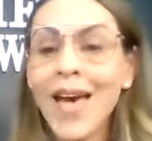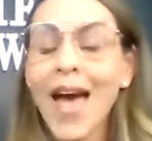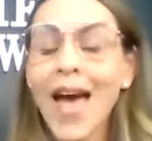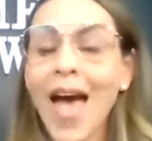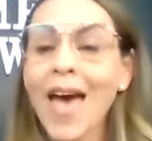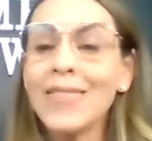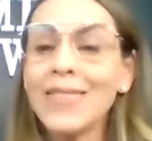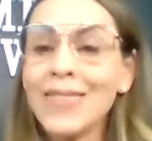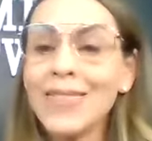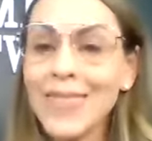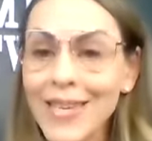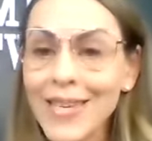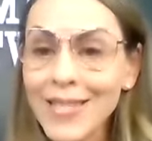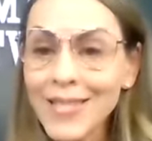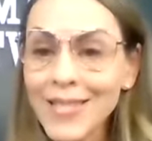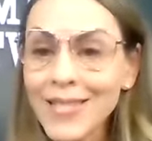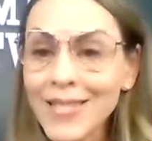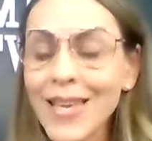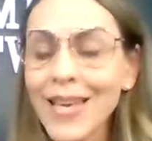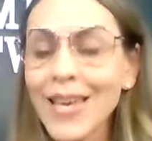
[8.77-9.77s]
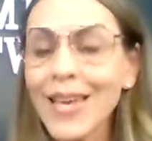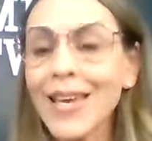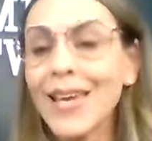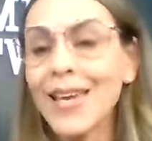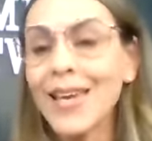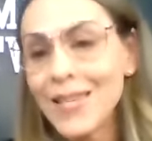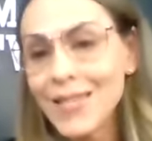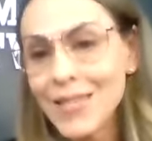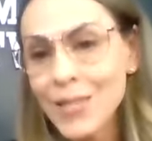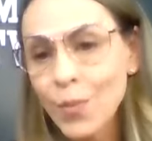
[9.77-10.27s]
And this
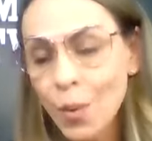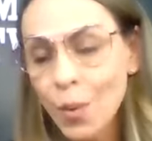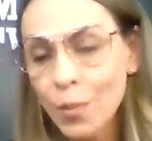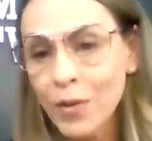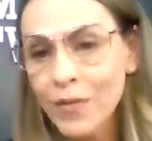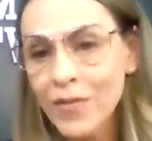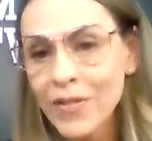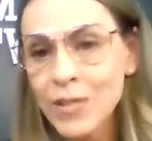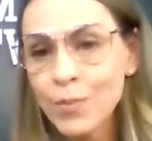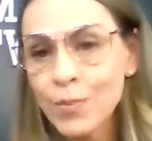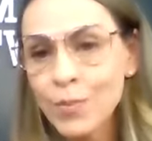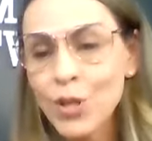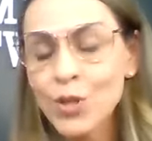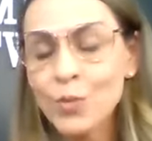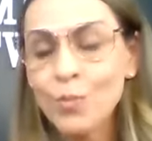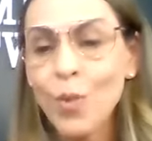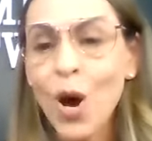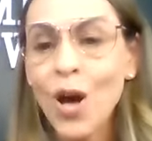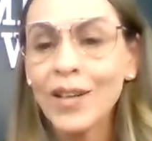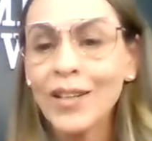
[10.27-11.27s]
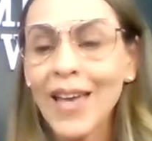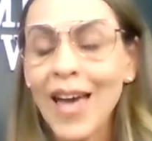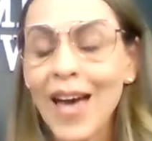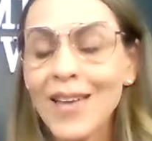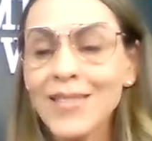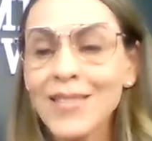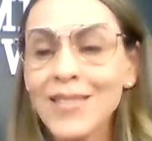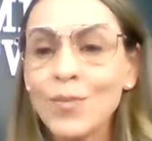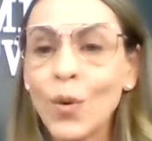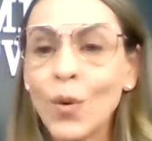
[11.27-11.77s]
is the Woman of Inspiration
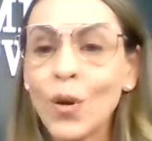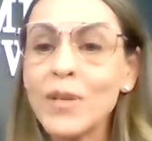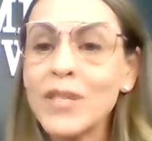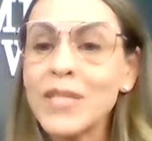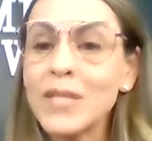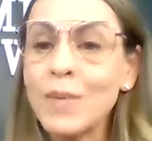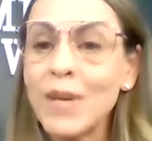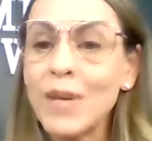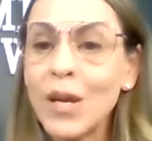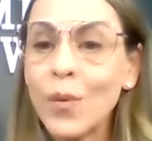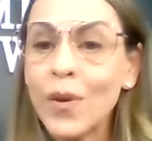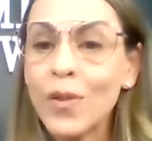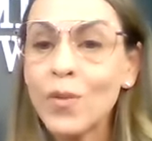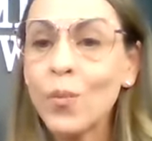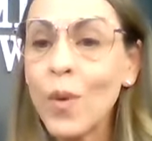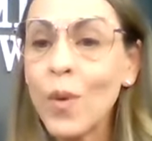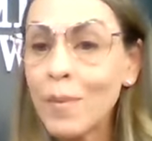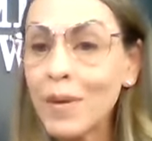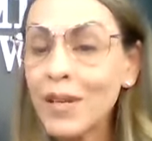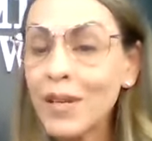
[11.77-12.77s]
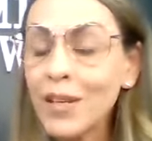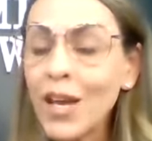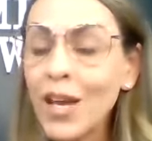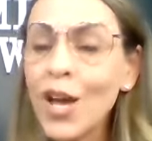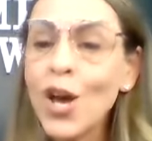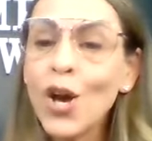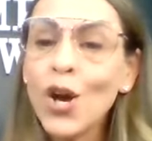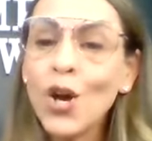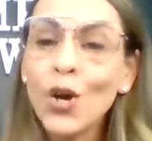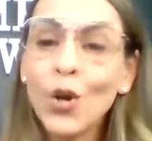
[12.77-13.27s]
podcast, where we speak with women
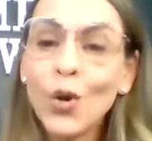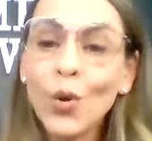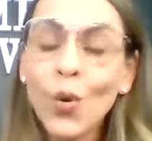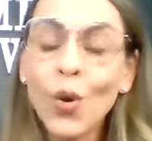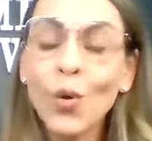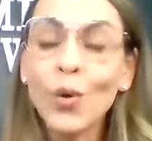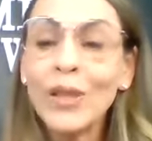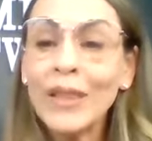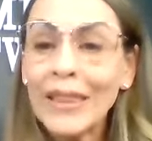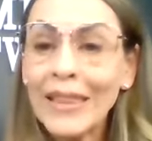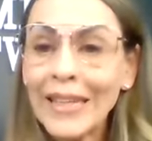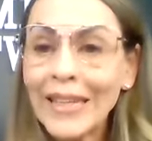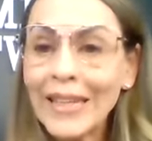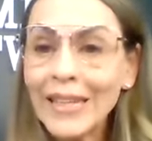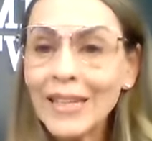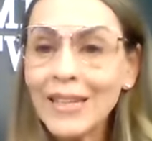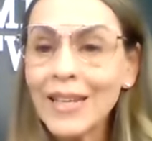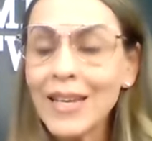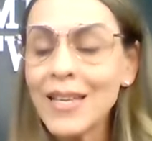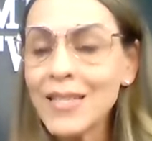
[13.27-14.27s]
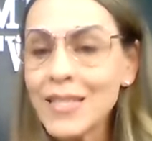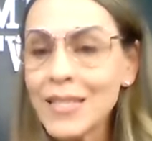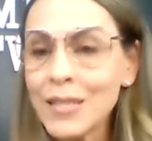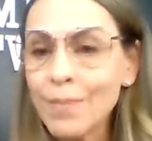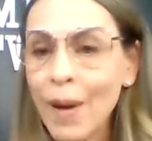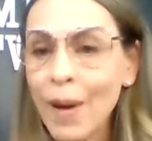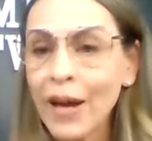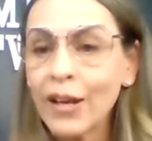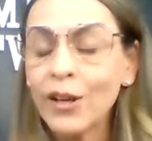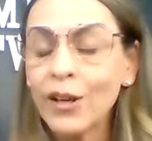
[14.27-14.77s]
who lead,
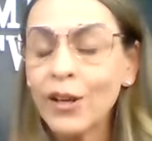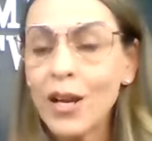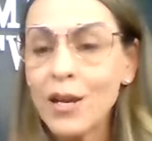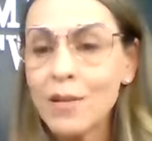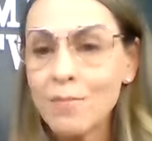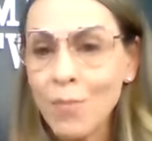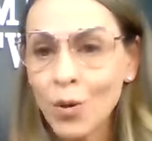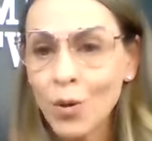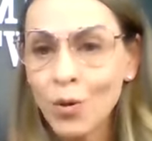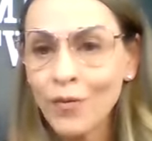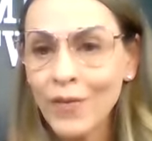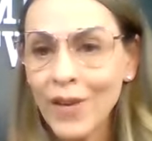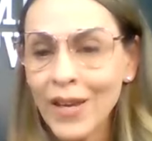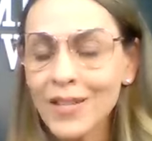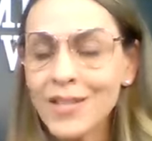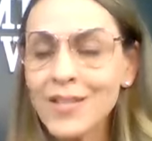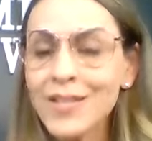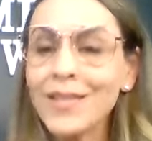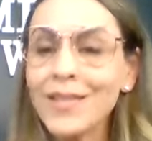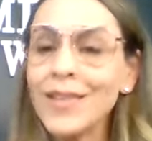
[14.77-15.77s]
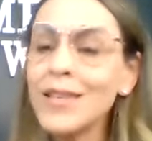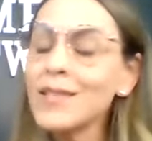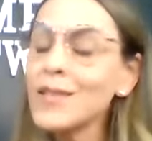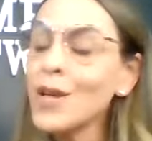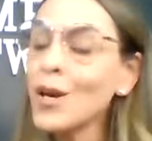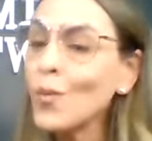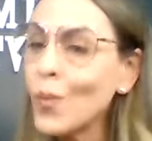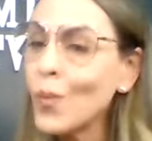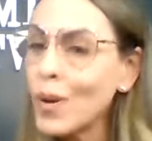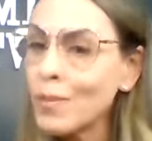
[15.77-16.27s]
inspire, and motivate. These
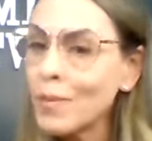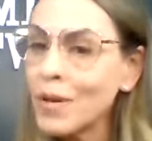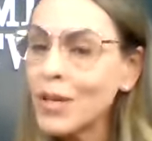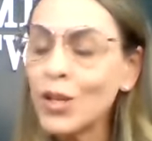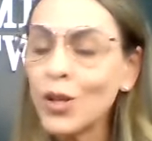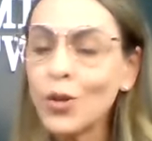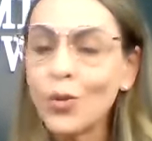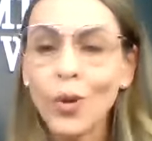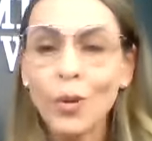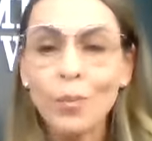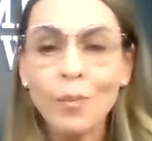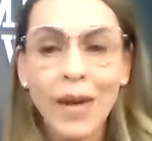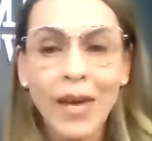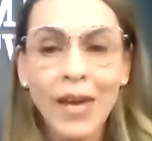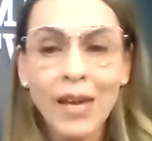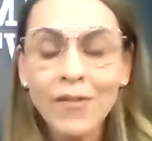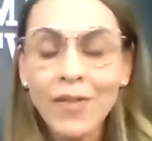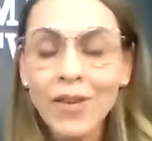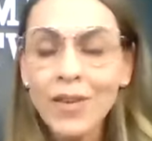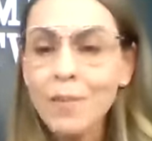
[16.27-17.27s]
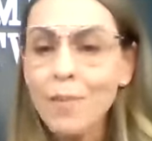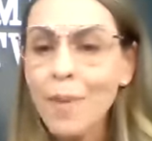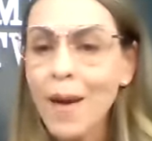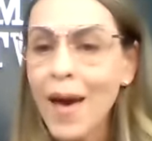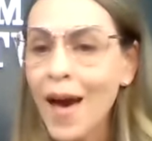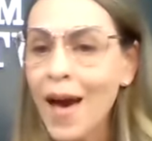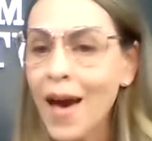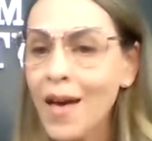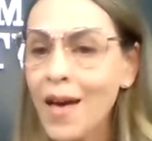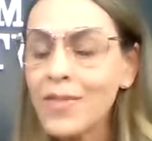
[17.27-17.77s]
are women who are paving the
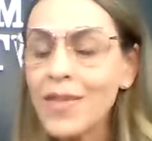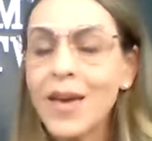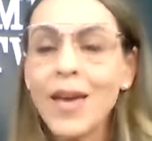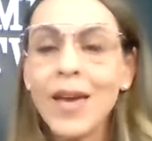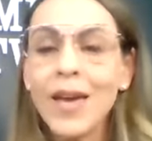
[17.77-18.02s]
path,